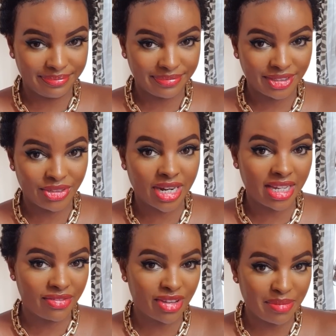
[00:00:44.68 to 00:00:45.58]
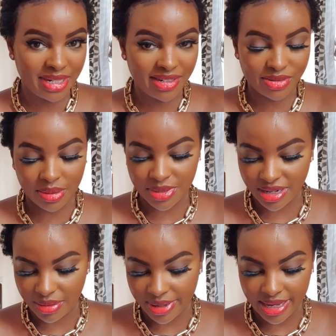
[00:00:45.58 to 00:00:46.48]
Should I give you a minute to
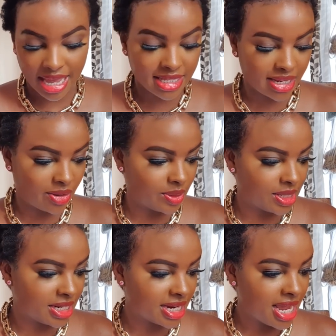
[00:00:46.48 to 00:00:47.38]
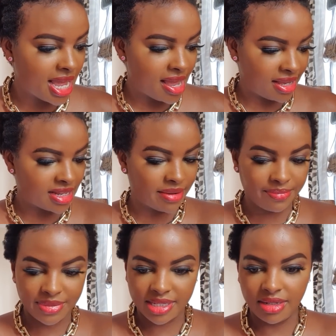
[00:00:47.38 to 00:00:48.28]
subscribe? A second, as
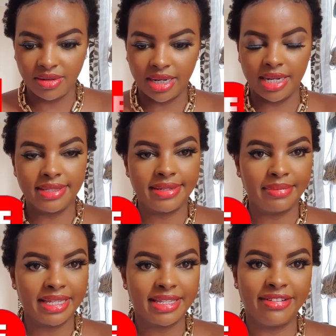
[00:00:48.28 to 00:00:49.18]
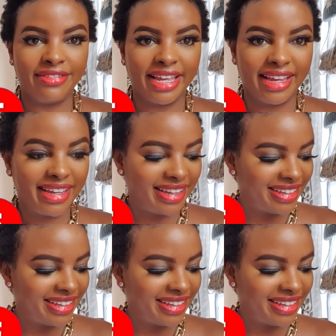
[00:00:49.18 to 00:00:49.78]
I'm still organizing myself here.